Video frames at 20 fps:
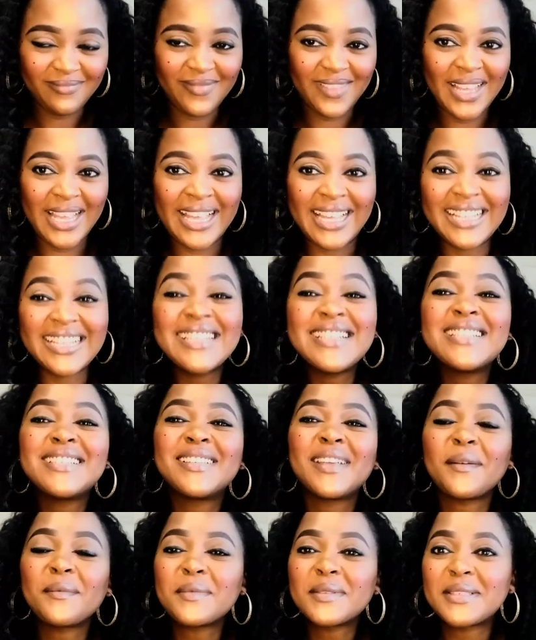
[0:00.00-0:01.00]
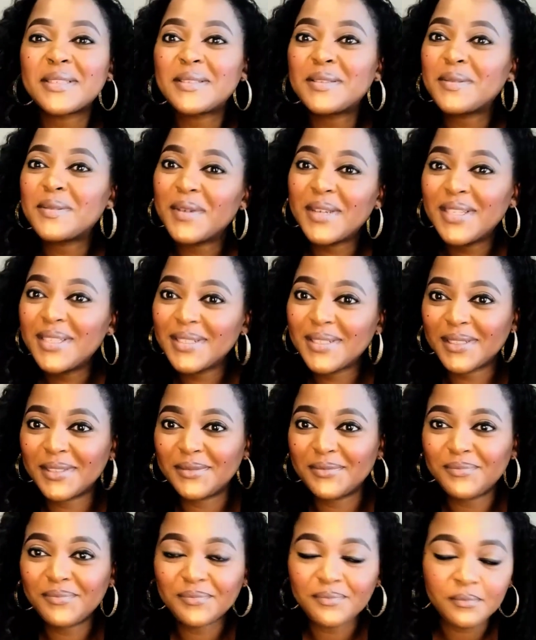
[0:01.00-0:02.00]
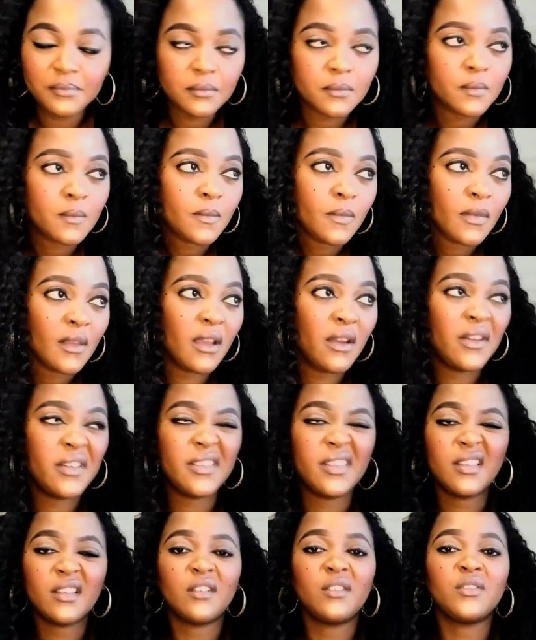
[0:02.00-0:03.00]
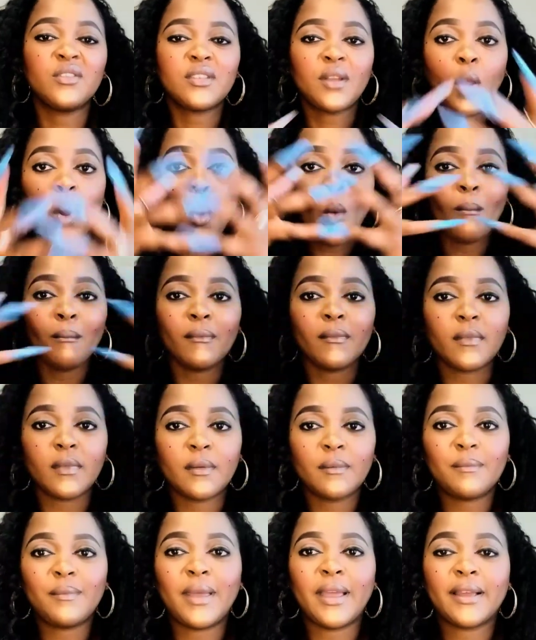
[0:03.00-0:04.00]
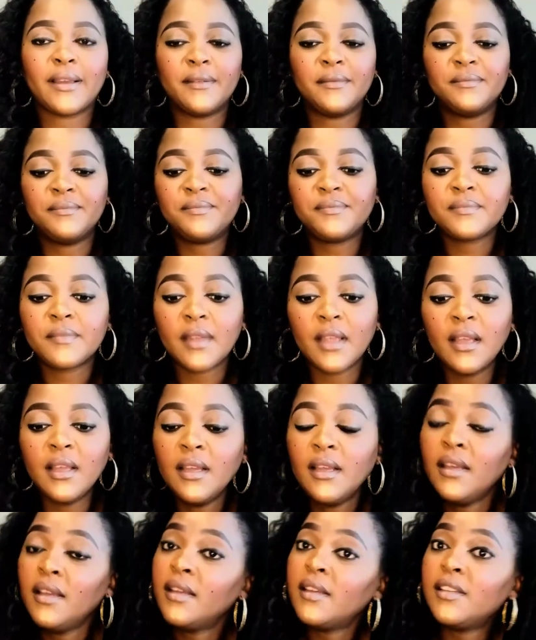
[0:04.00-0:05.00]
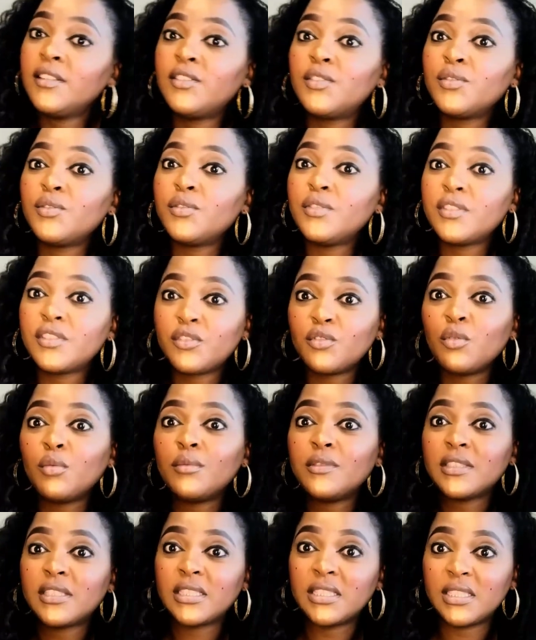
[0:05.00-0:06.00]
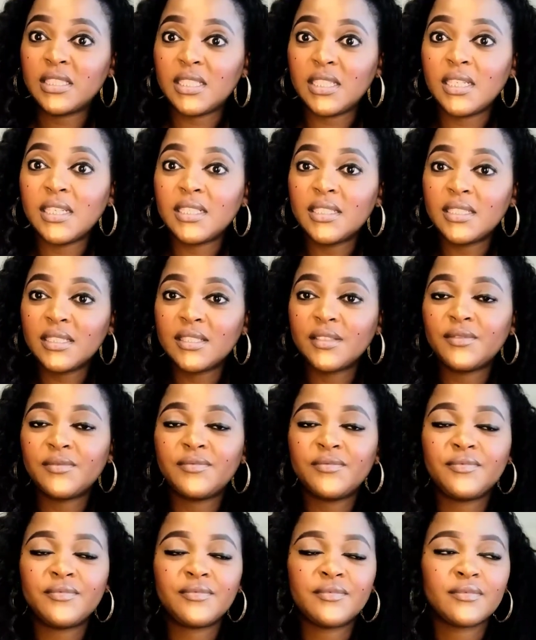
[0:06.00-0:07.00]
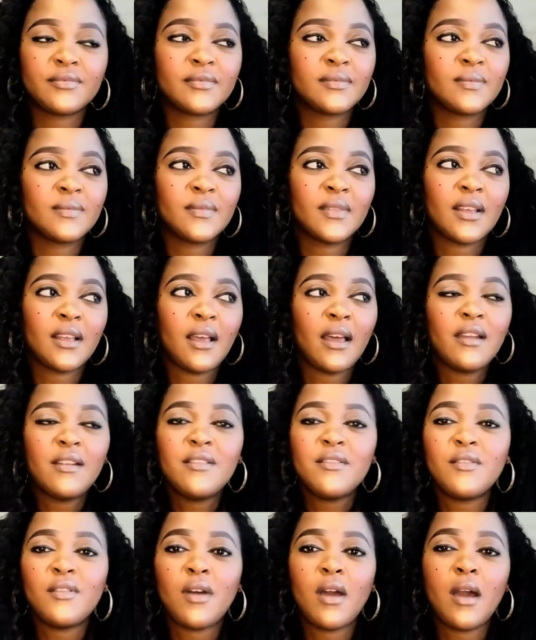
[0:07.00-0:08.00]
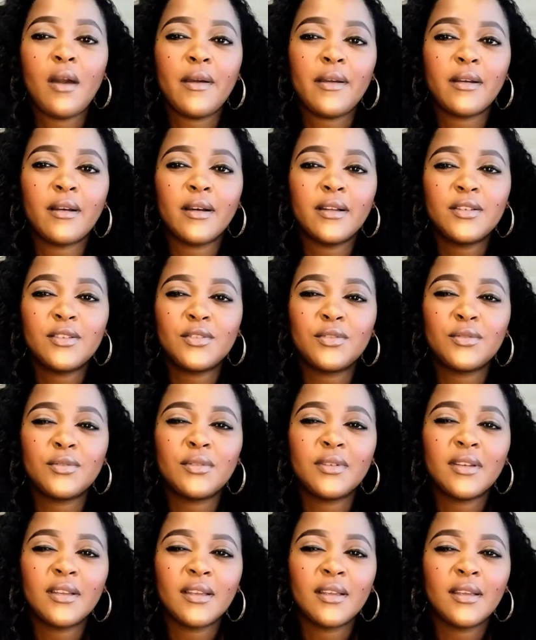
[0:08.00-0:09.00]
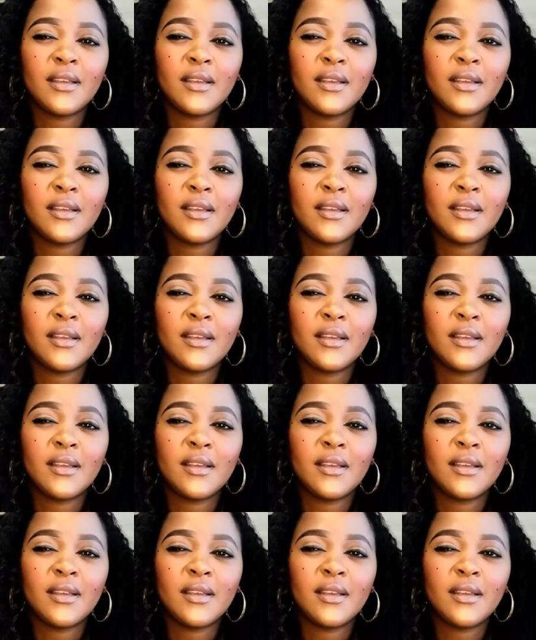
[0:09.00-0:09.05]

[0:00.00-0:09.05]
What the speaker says: Type of situation. Everything goes back into its normal state. I don't know how I got to